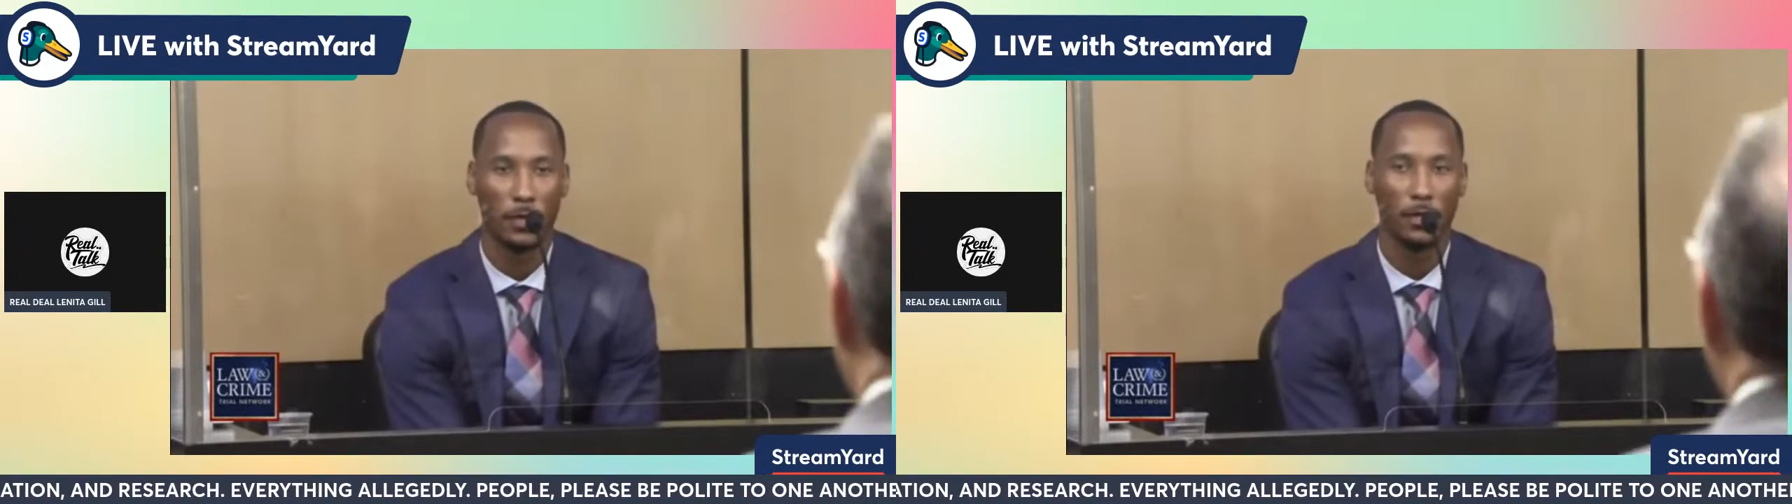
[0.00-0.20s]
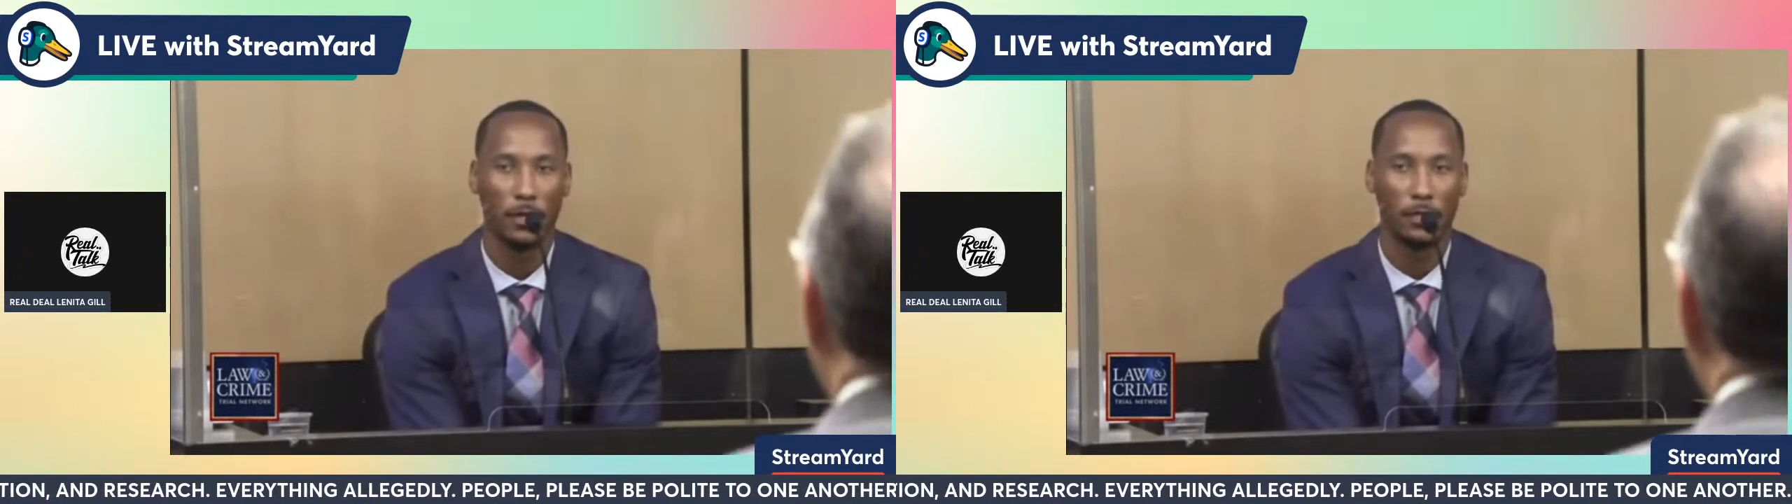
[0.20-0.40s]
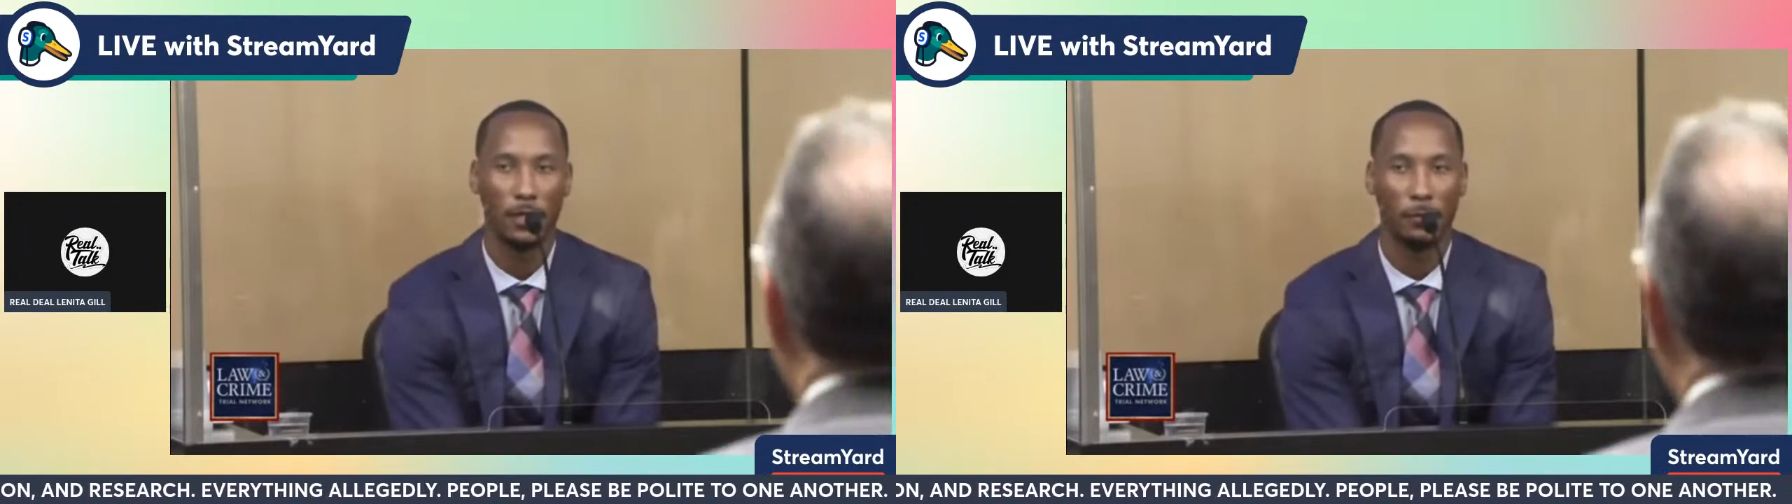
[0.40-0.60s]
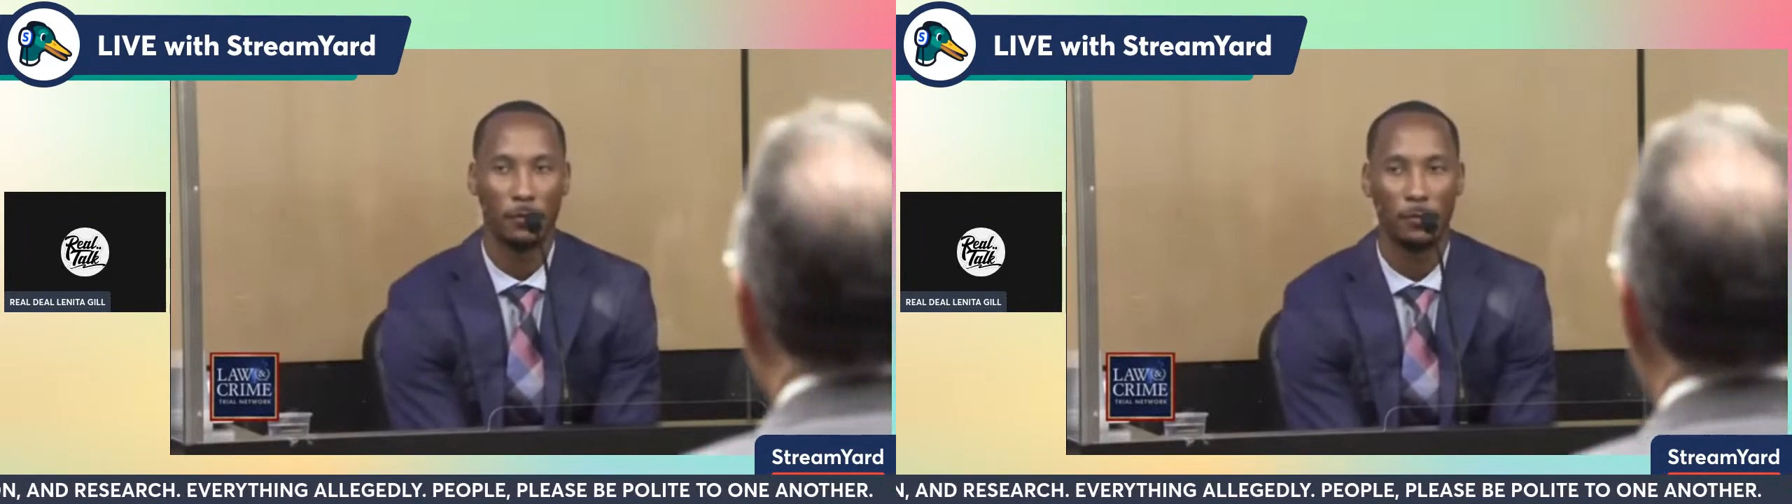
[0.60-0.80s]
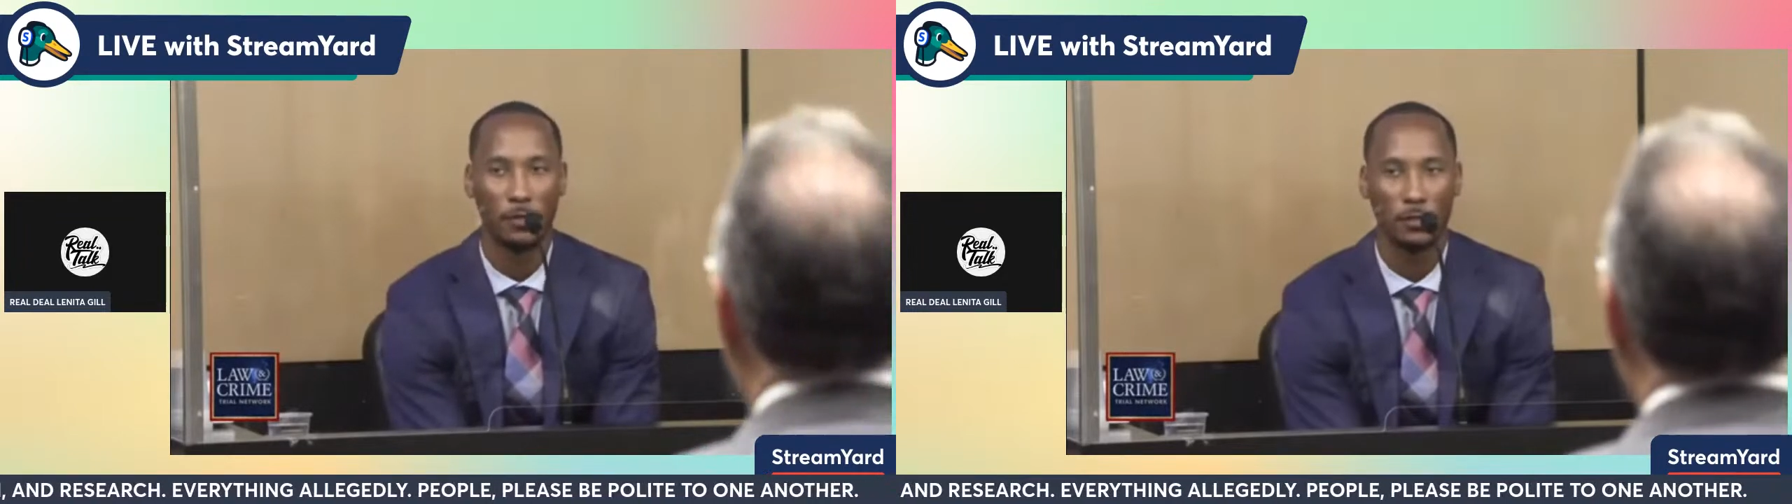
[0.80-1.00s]

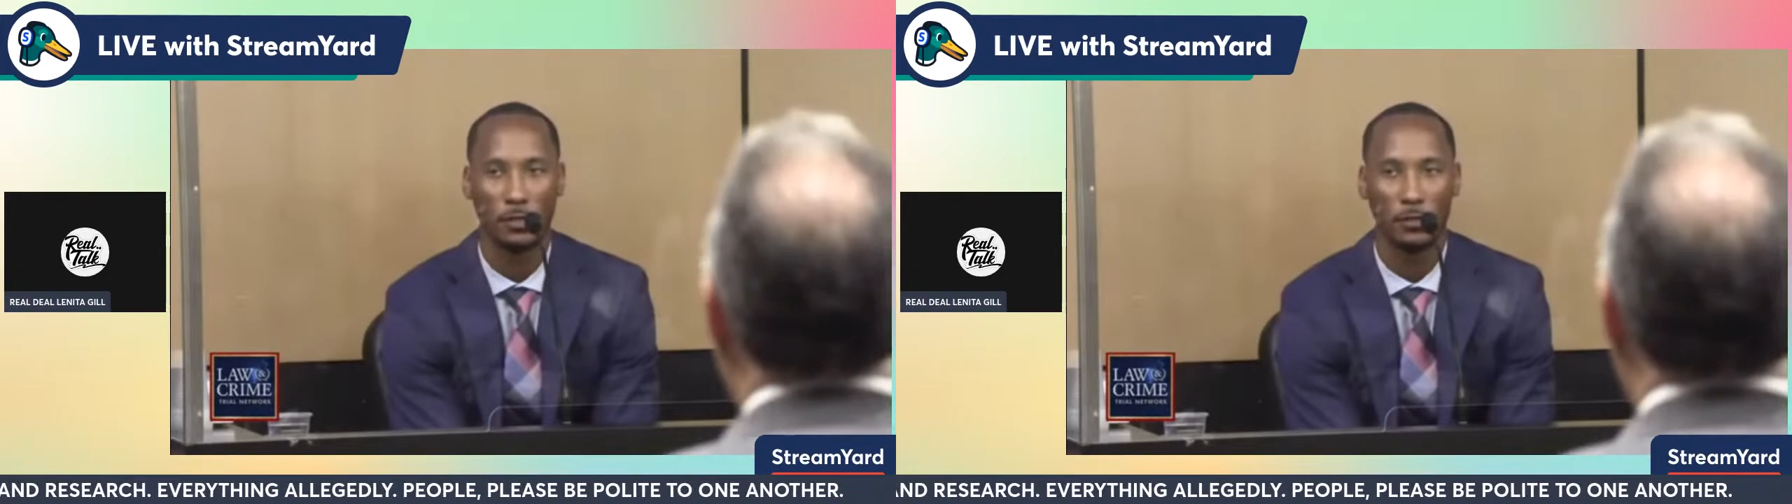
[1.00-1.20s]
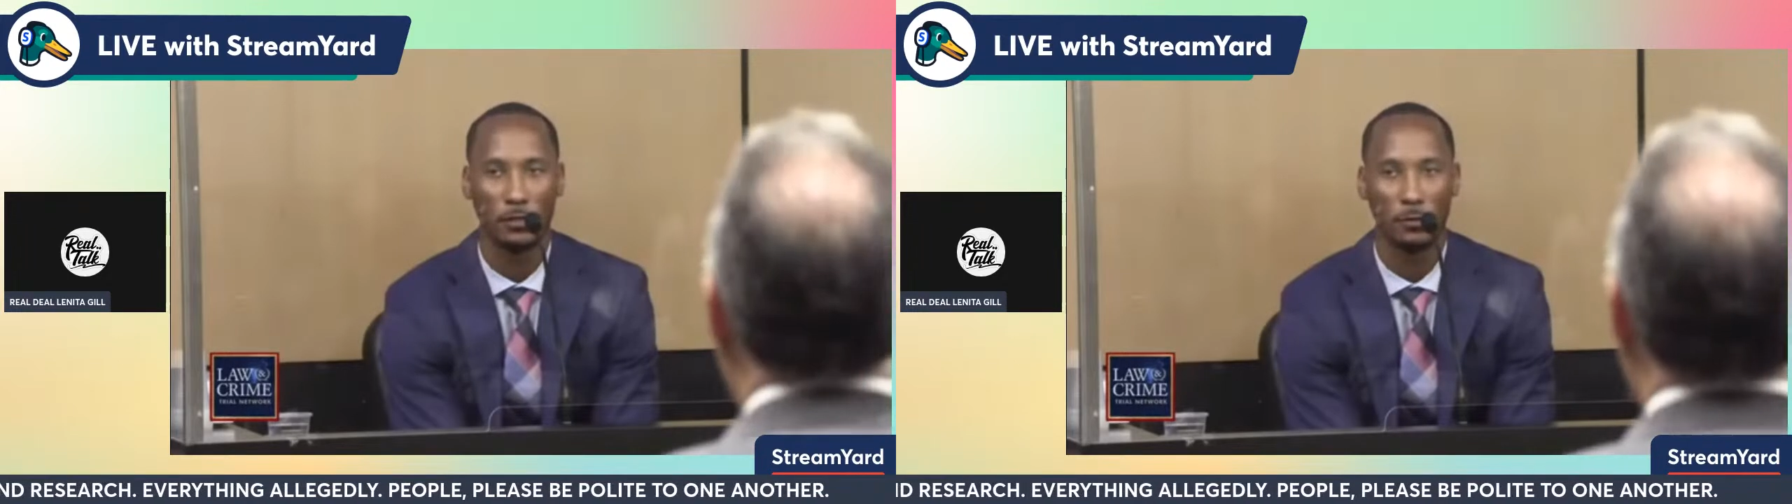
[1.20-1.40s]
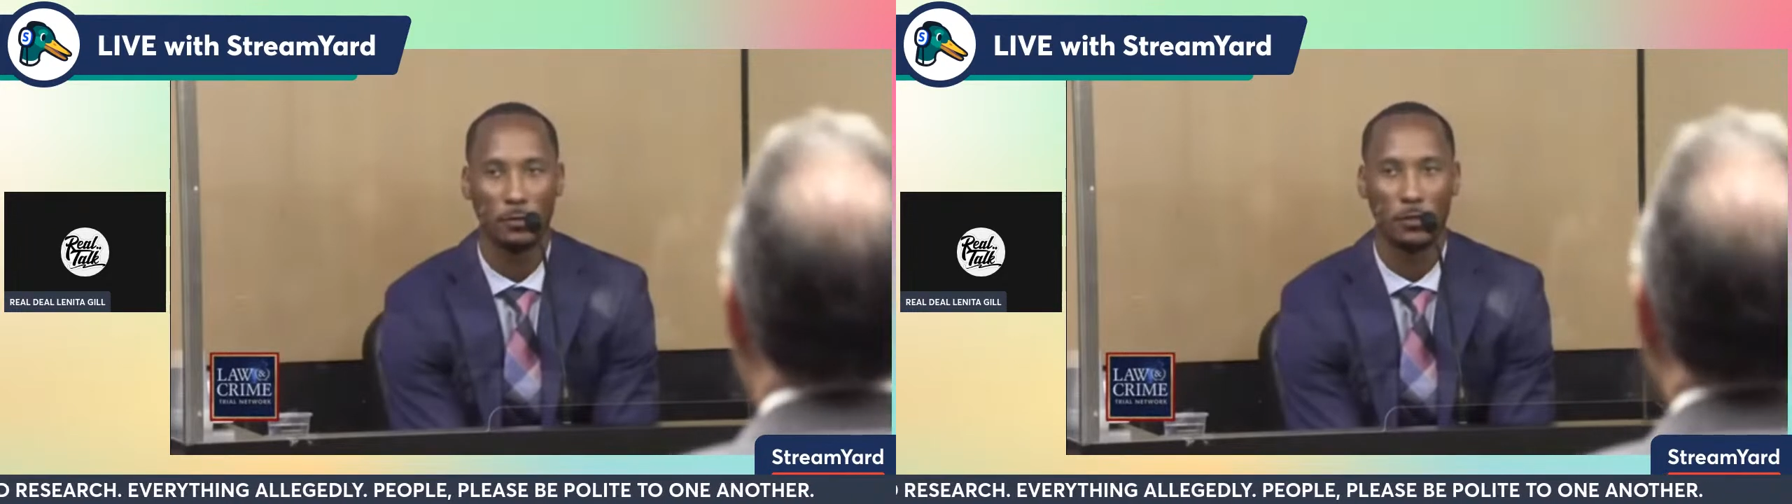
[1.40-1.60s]
and at that time my